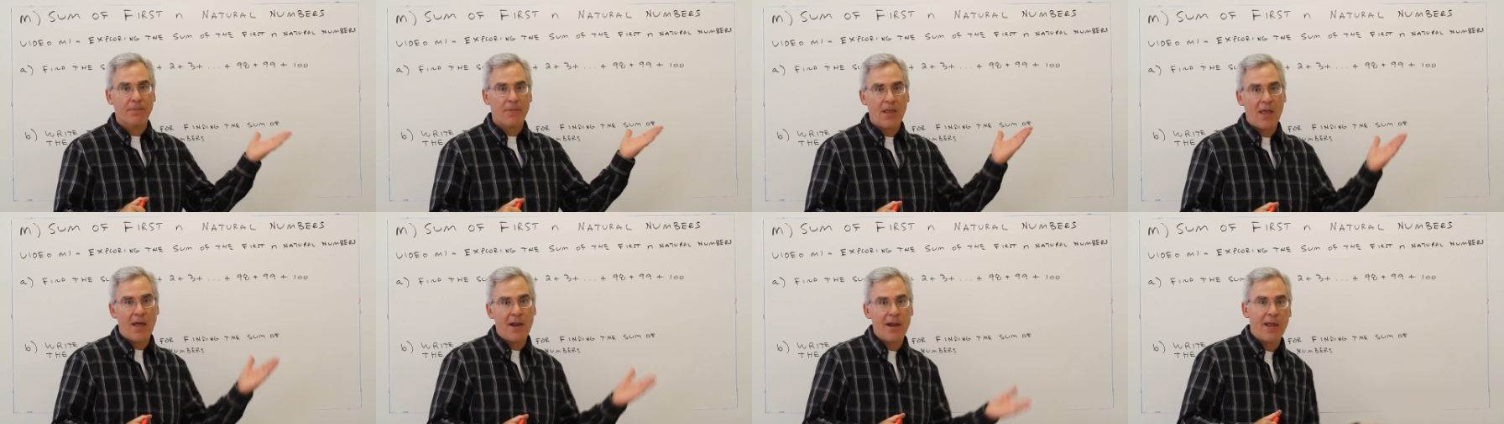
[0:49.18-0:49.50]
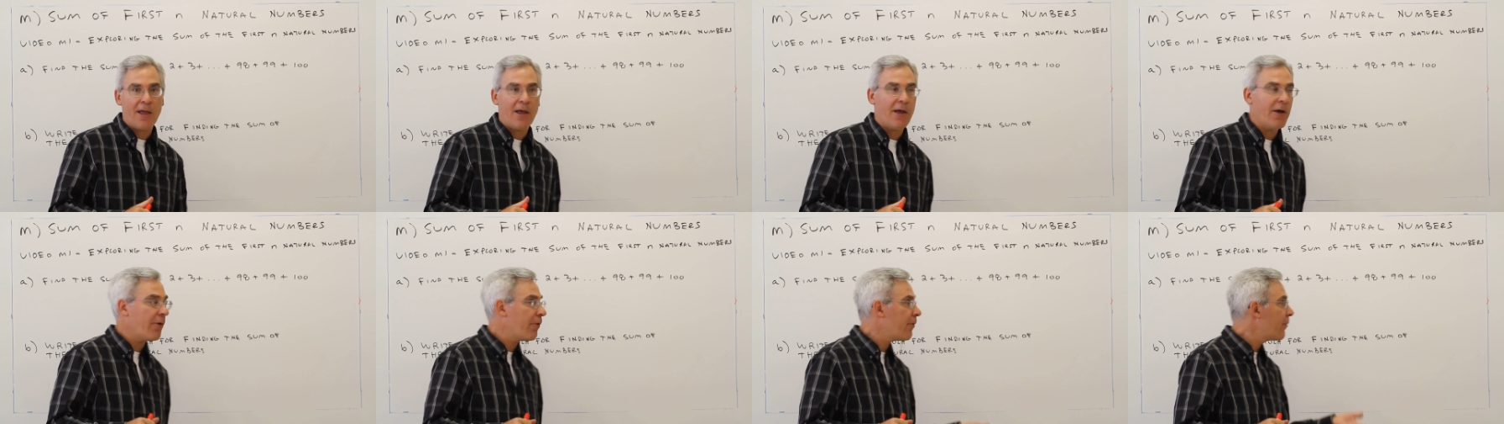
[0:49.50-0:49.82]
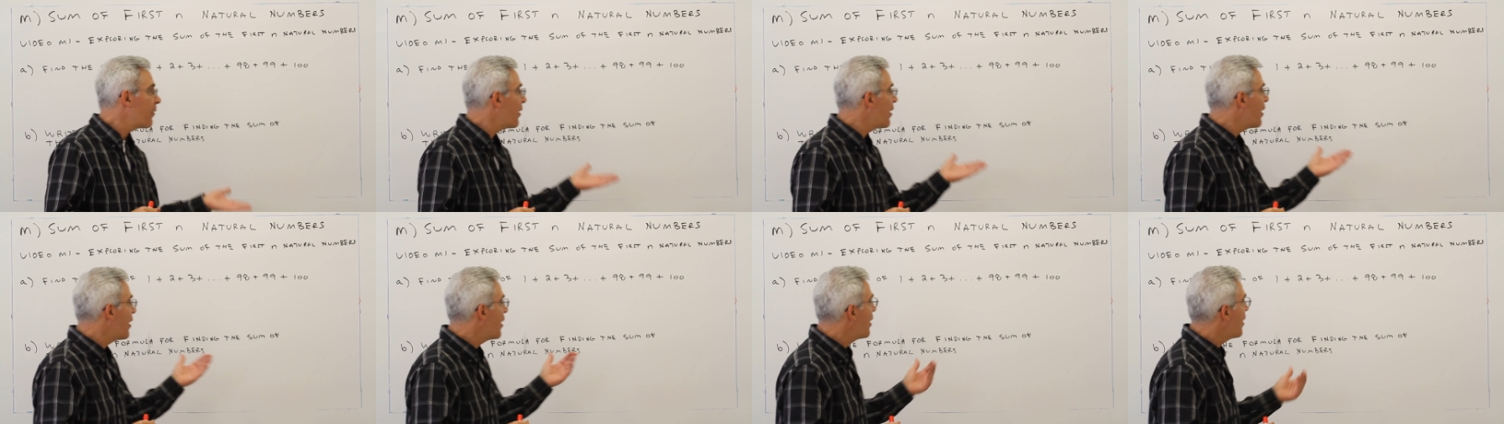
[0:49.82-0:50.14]
anyhow,
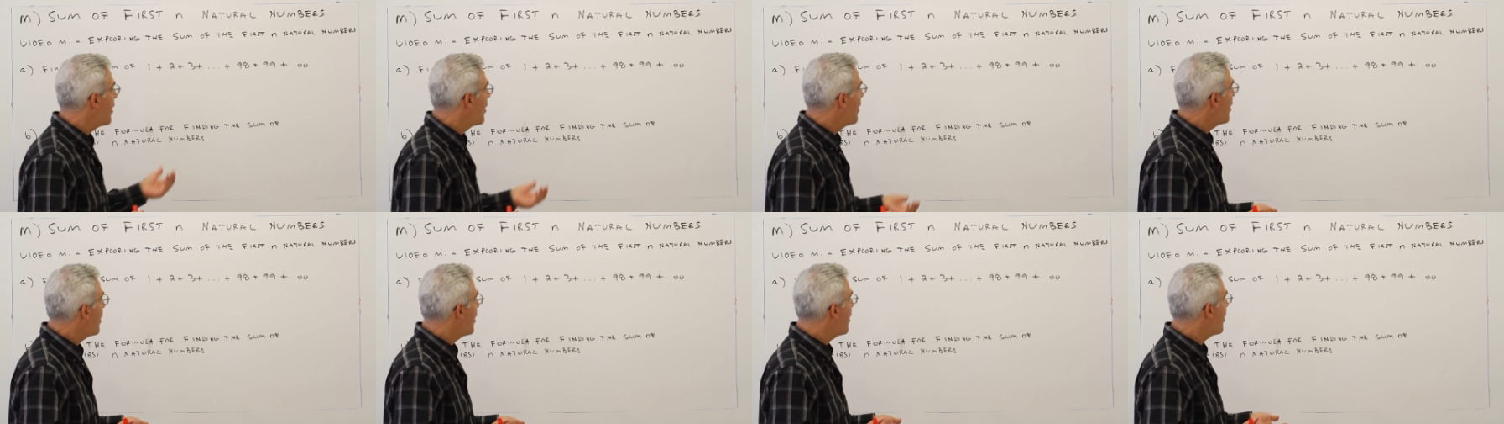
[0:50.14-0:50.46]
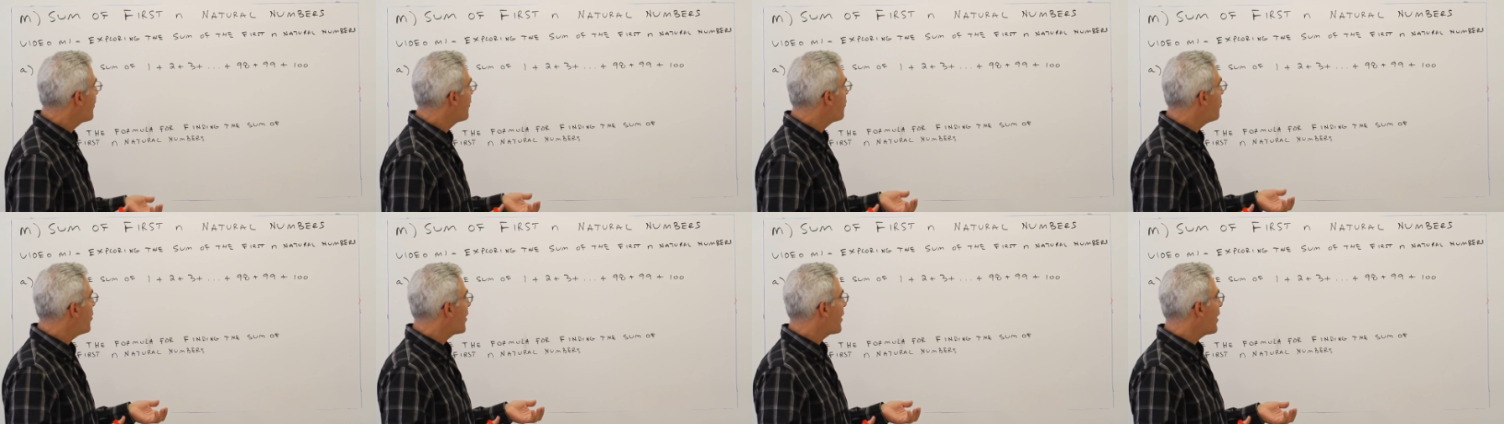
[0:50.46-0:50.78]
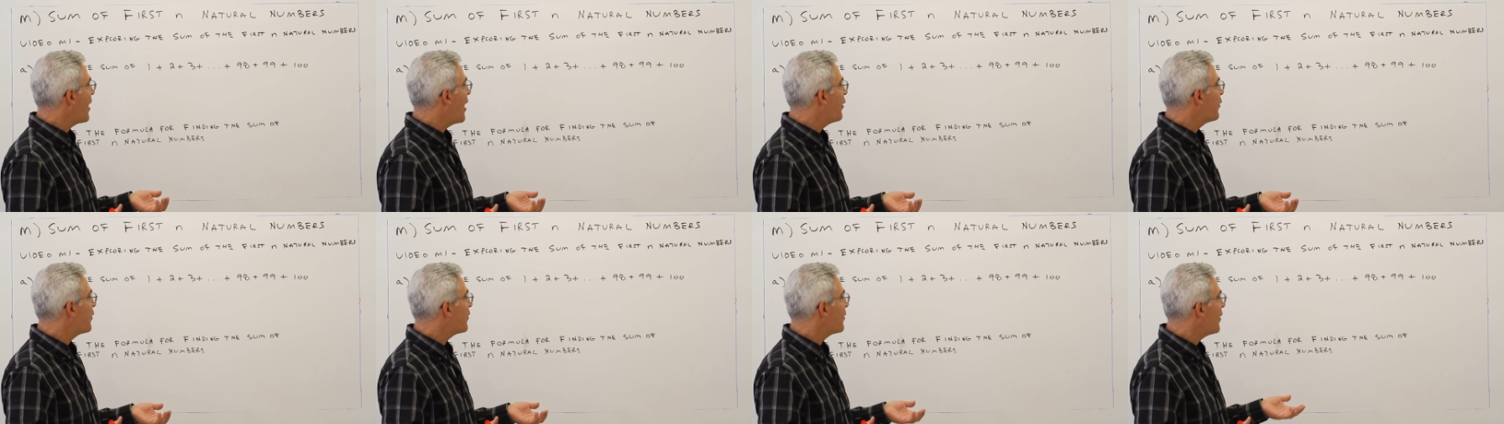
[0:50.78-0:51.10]
here's what
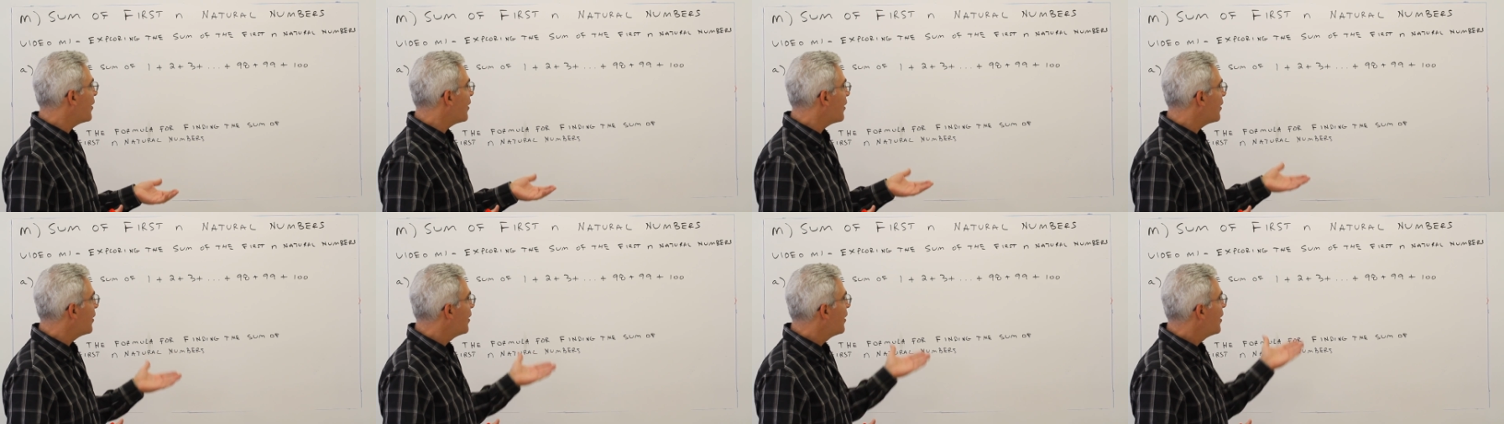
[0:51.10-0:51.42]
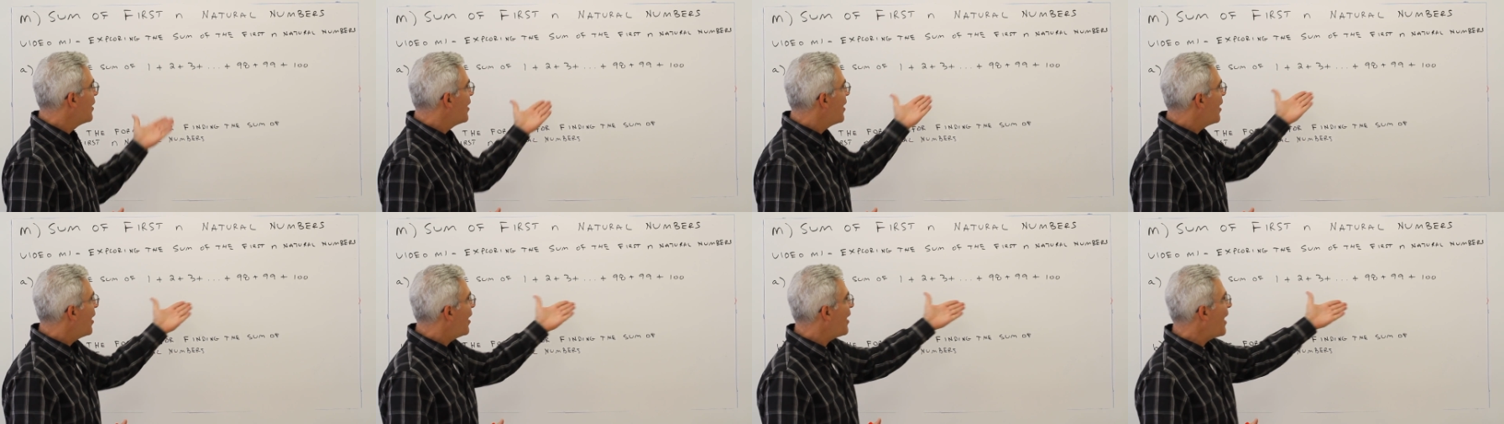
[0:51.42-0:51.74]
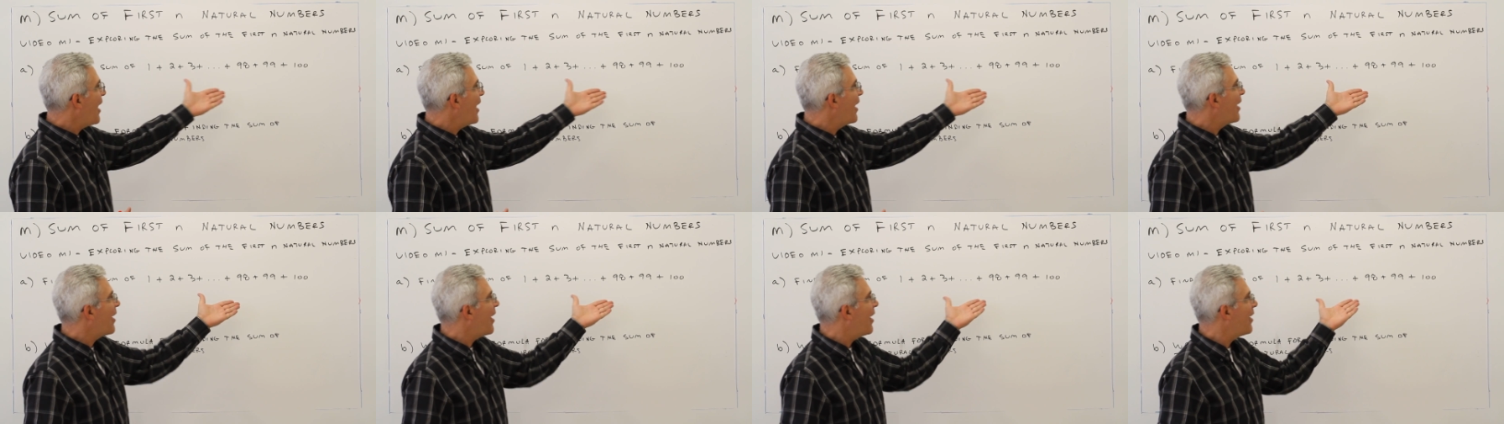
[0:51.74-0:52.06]
Gauss did. And
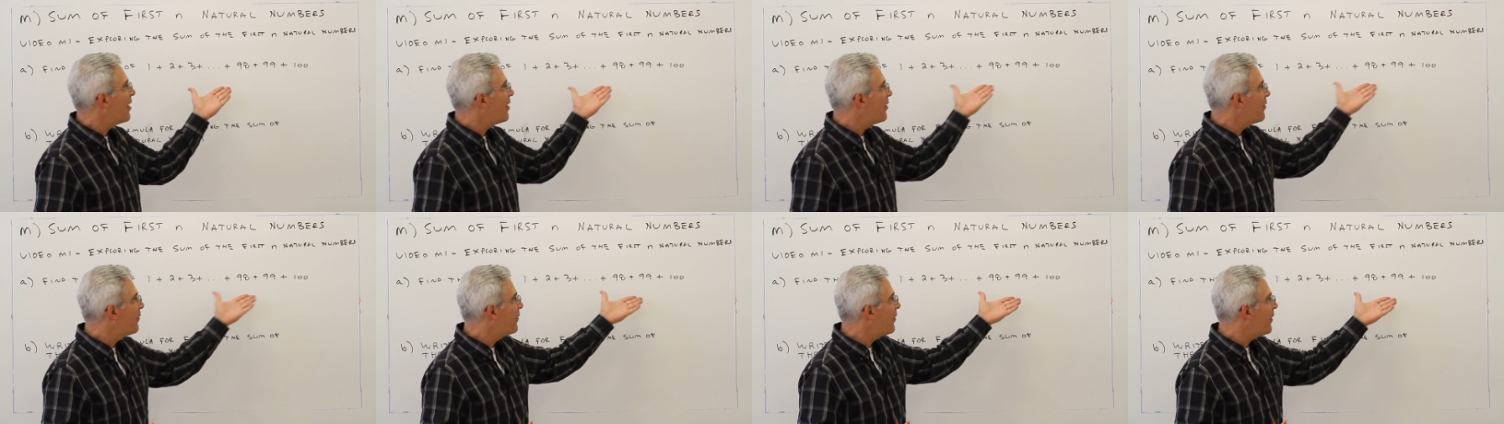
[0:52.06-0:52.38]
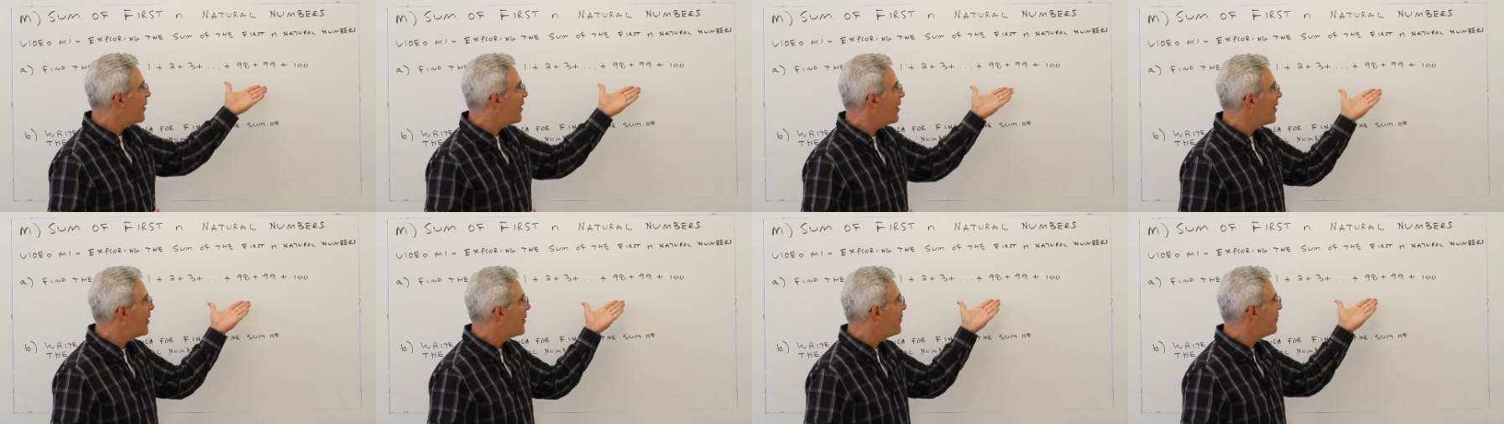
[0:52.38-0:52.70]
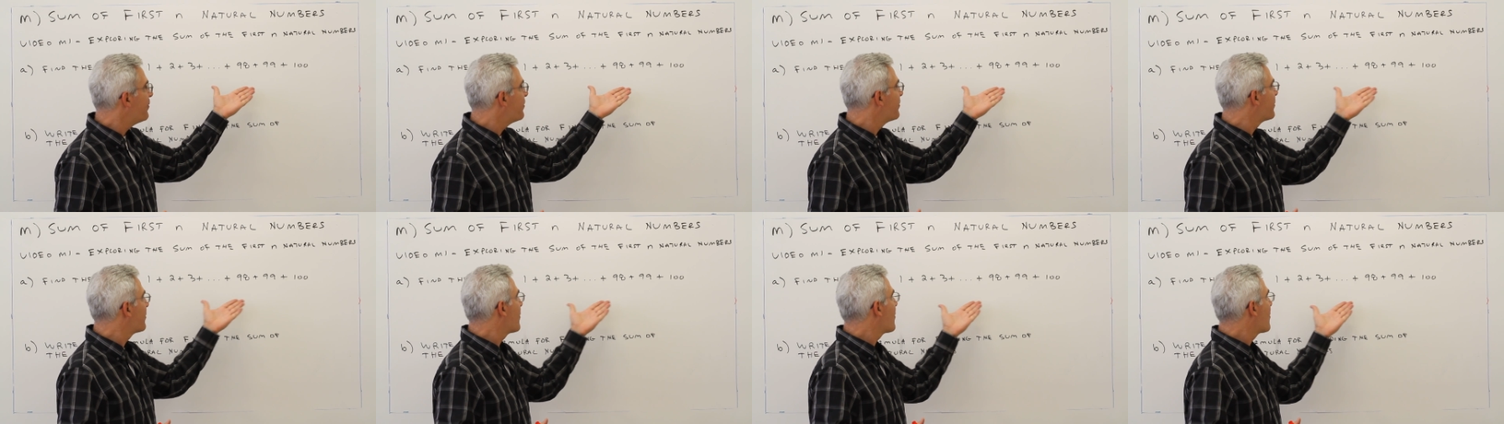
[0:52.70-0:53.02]
I kind of
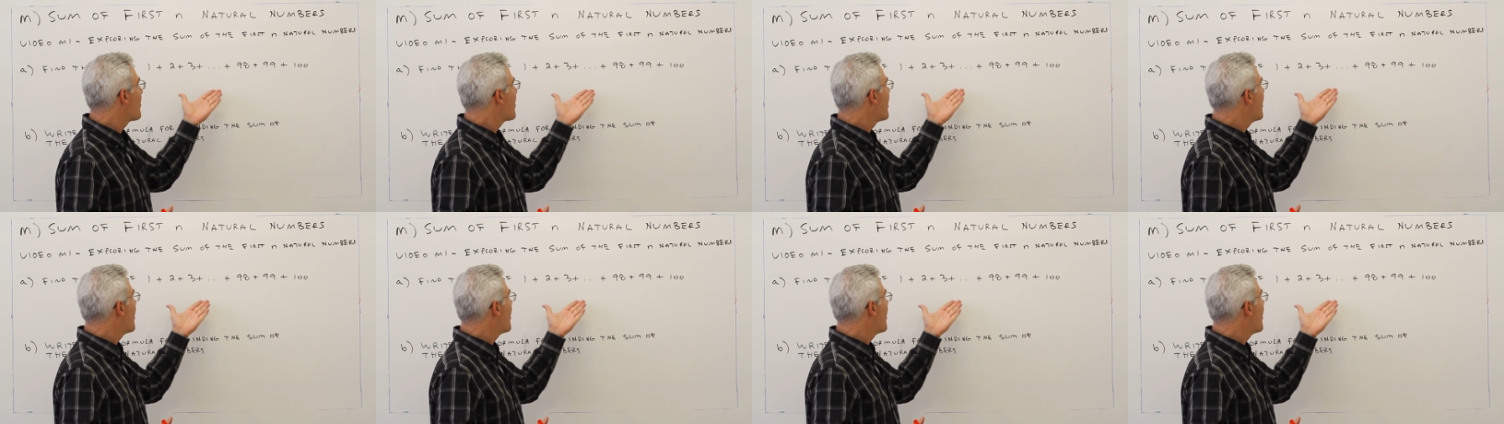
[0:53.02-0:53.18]
um,